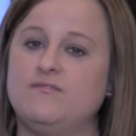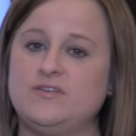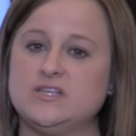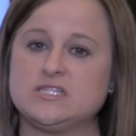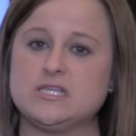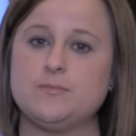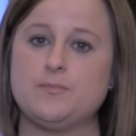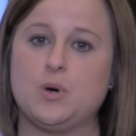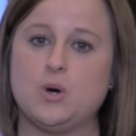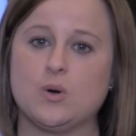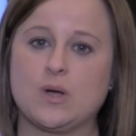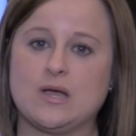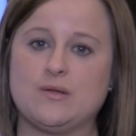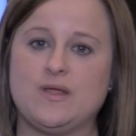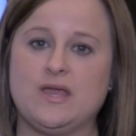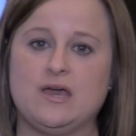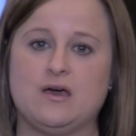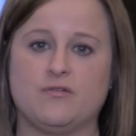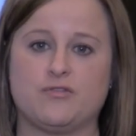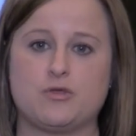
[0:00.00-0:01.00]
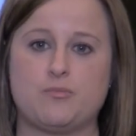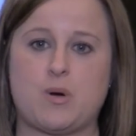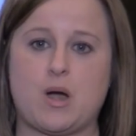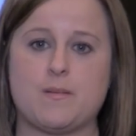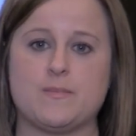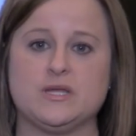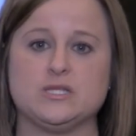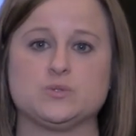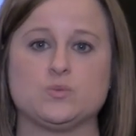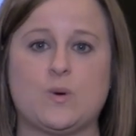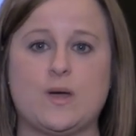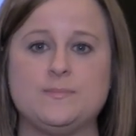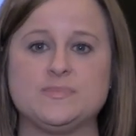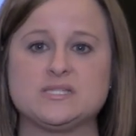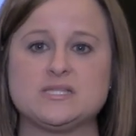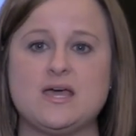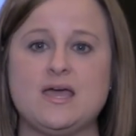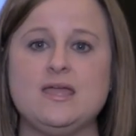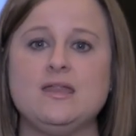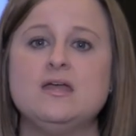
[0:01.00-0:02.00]
Visit Polk County Health Department's
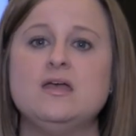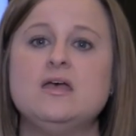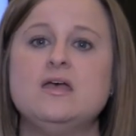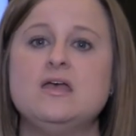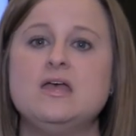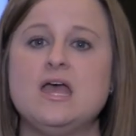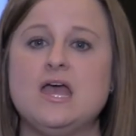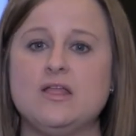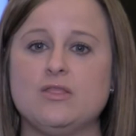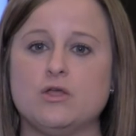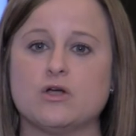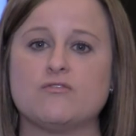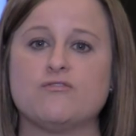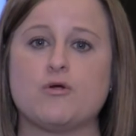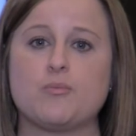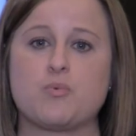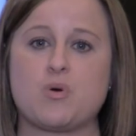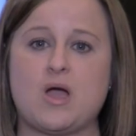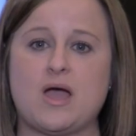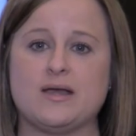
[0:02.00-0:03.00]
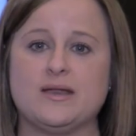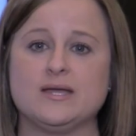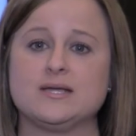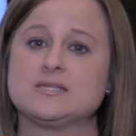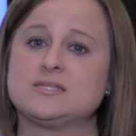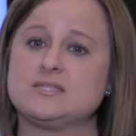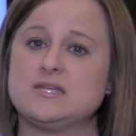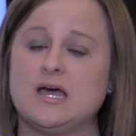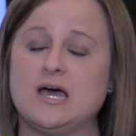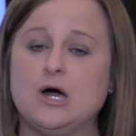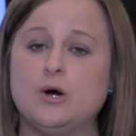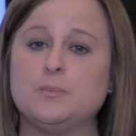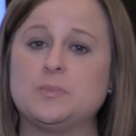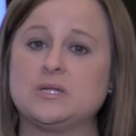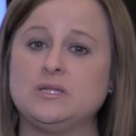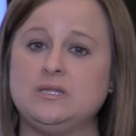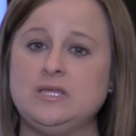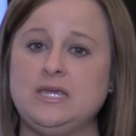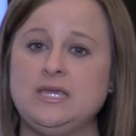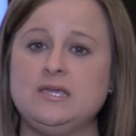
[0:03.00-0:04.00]
website and look for products to
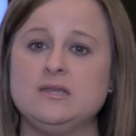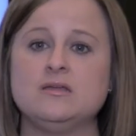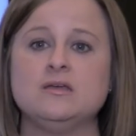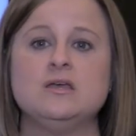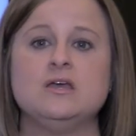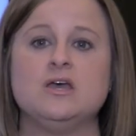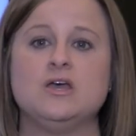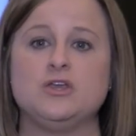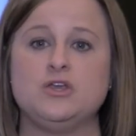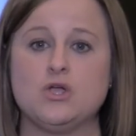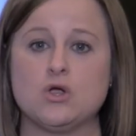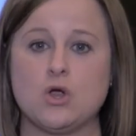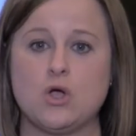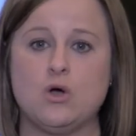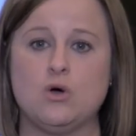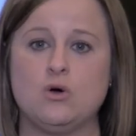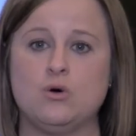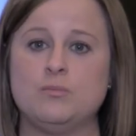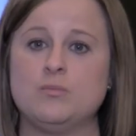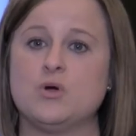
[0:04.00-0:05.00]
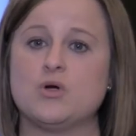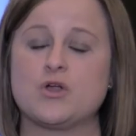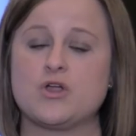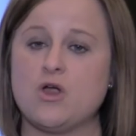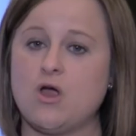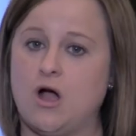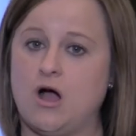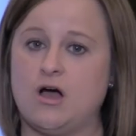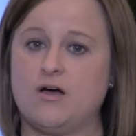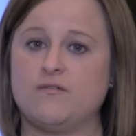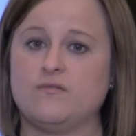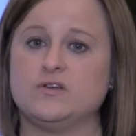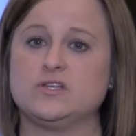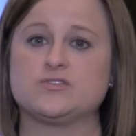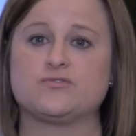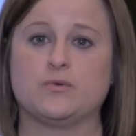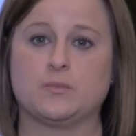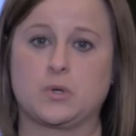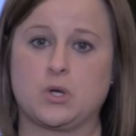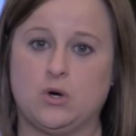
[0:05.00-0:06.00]
help clean your home or your
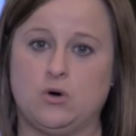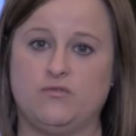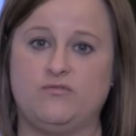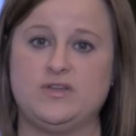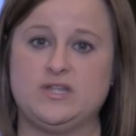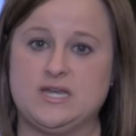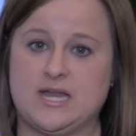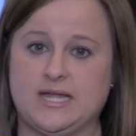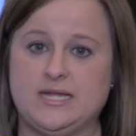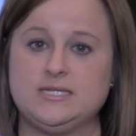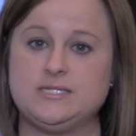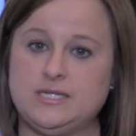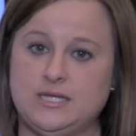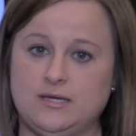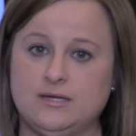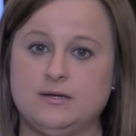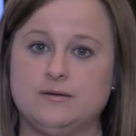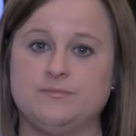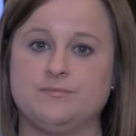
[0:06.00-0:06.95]
office from COVID-19.